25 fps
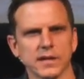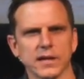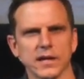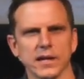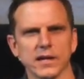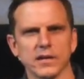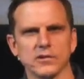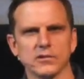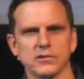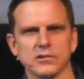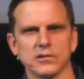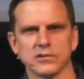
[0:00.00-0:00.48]

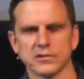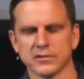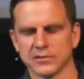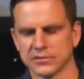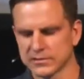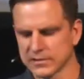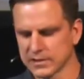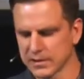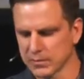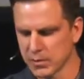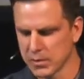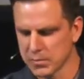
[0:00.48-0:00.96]
In
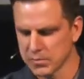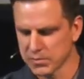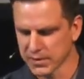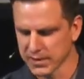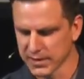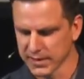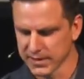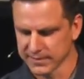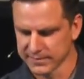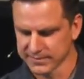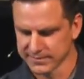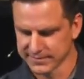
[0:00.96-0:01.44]
Jesus' name we
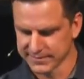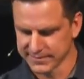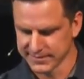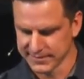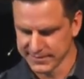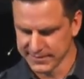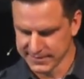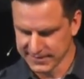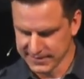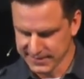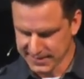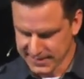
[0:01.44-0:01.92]
pray.
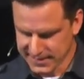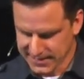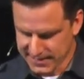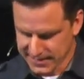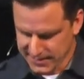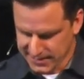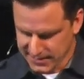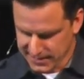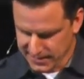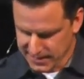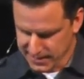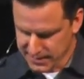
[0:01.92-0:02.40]

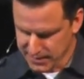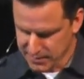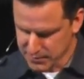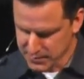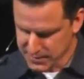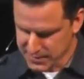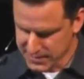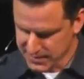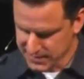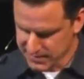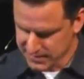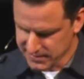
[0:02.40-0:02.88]

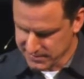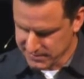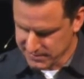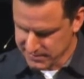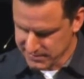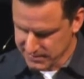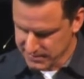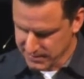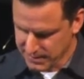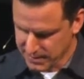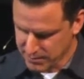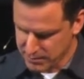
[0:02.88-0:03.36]
Amen.
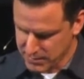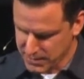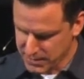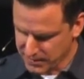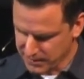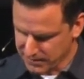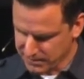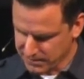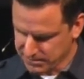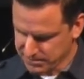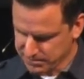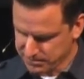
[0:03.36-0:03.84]

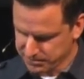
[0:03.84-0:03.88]
Amen.